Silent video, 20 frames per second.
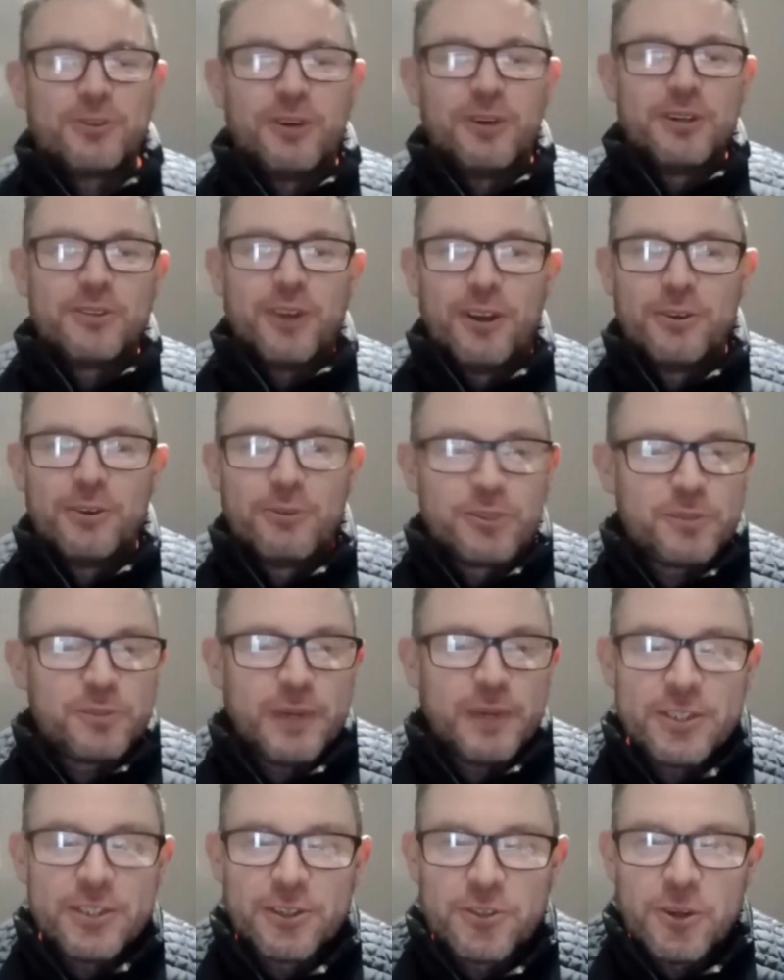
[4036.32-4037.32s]
So your
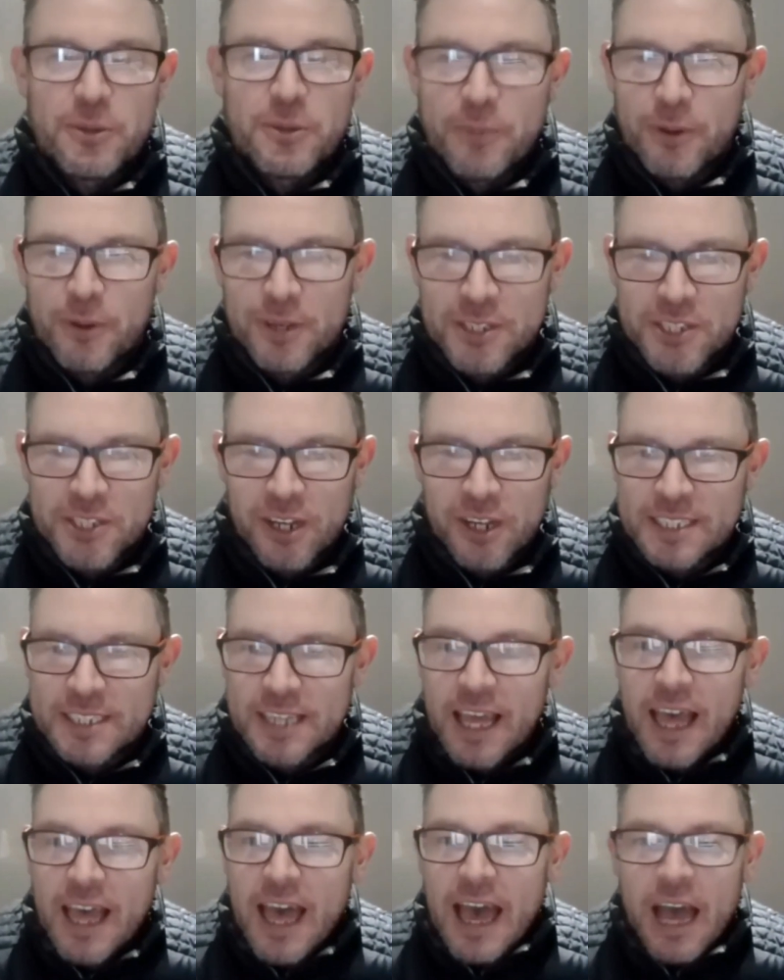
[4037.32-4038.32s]
speech, I do apologise.
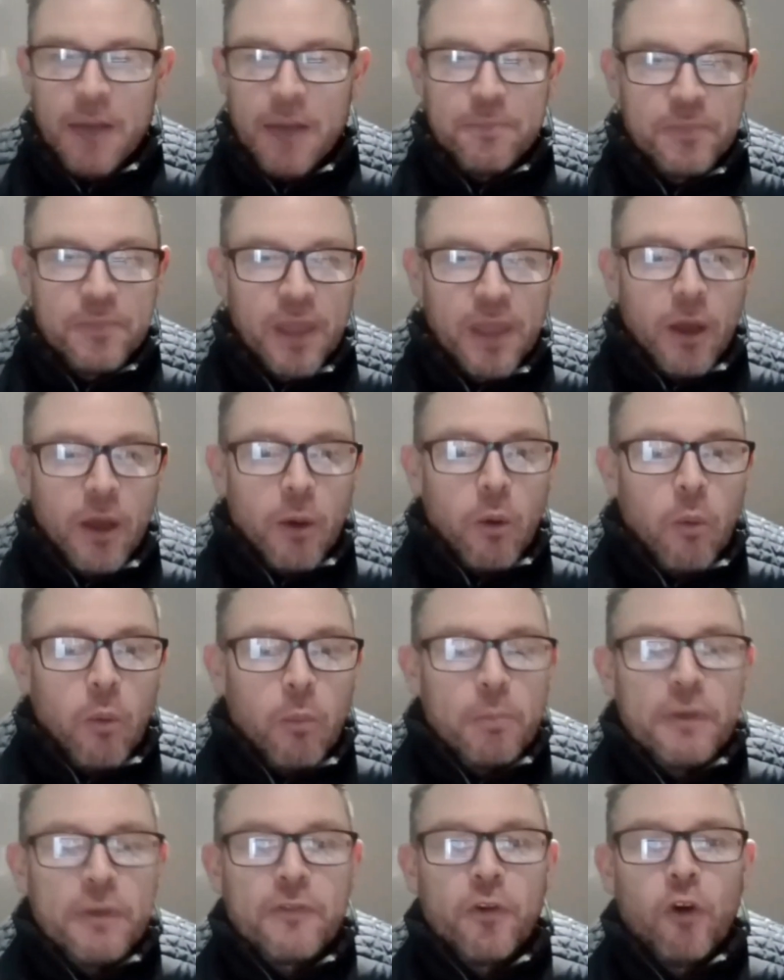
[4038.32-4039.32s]

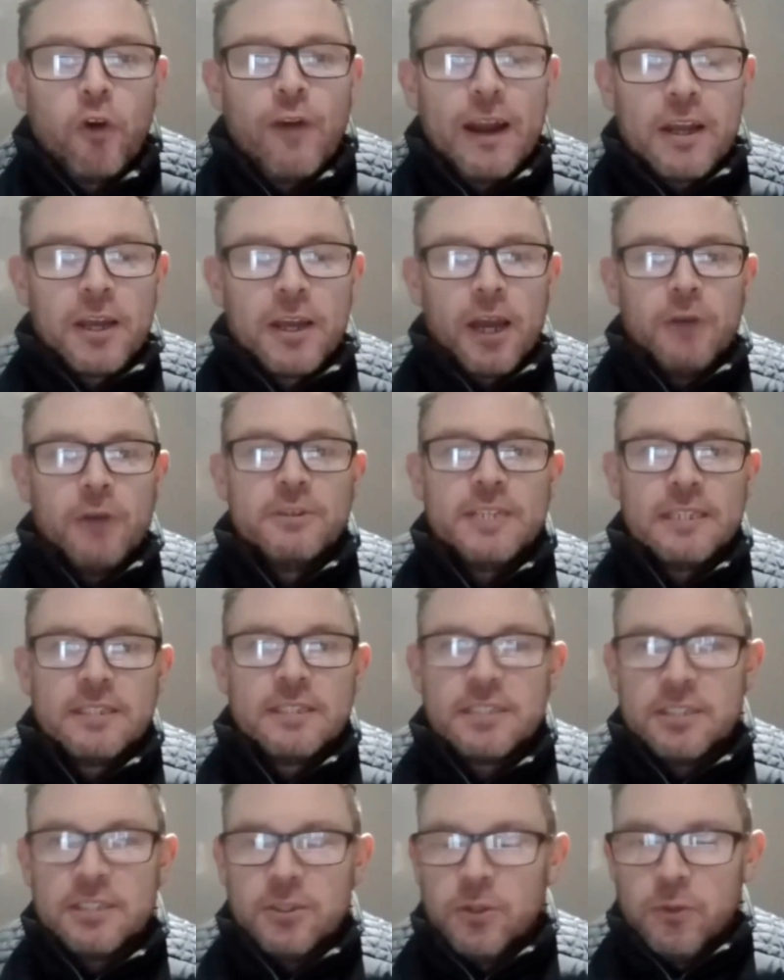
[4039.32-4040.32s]
Before Alan goes
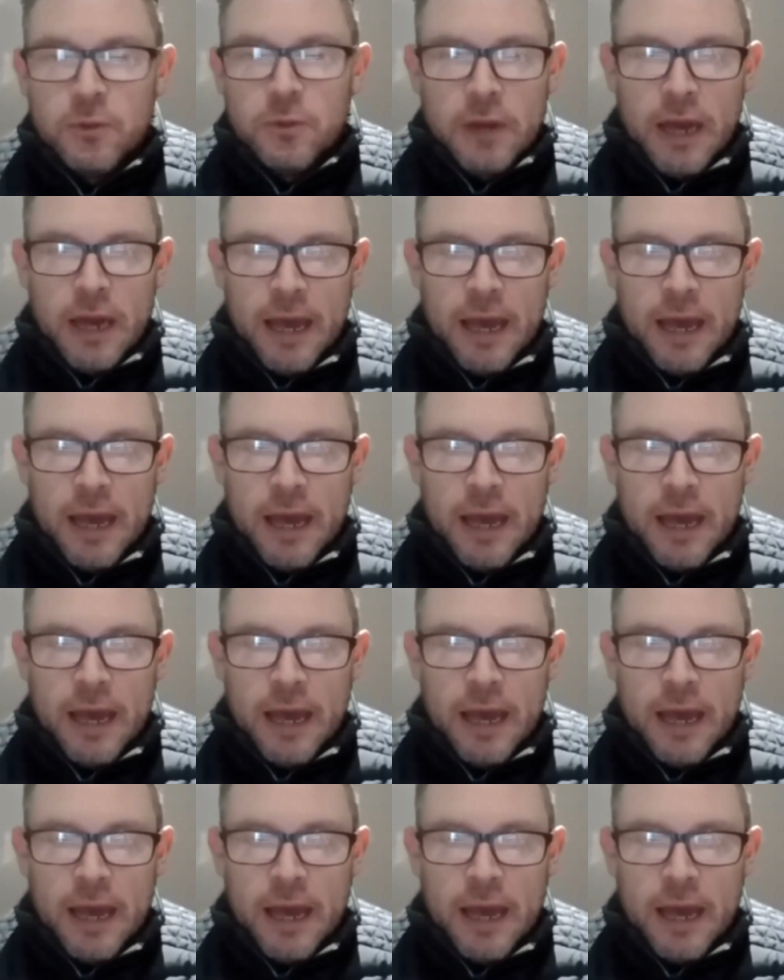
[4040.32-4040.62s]
into